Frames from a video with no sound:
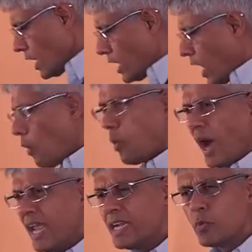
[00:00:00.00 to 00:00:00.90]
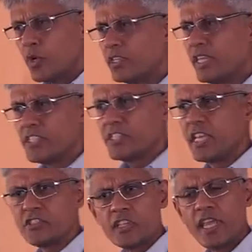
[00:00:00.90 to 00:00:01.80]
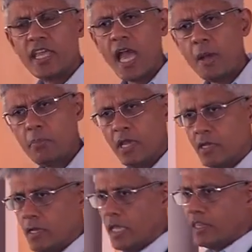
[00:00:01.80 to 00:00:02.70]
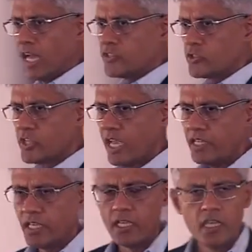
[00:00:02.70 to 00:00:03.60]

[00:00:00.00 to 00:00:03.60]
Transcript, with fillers: Now, why would this such a thing happen in that society?